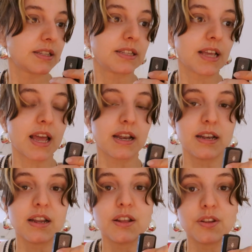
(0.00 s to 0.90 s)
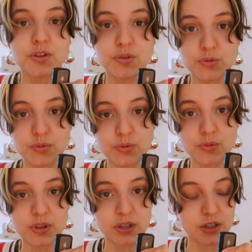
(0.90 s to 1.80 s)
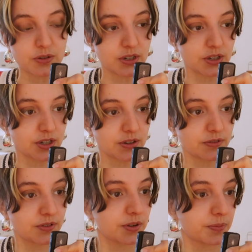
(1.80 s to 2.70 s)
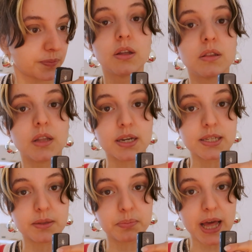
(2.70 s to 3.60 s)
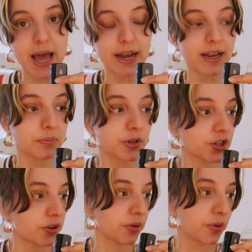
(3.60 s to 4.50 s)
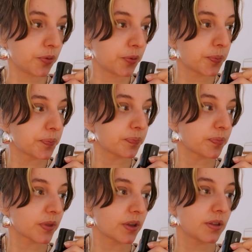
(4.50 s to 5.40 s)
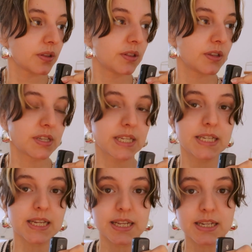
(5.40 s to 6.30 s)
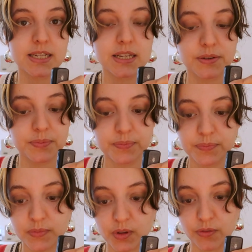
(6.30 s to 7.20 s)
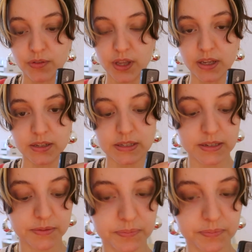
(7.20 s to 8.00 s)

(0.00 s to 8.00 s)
then do the closing shift. that is the plan. Let me show you the state of things.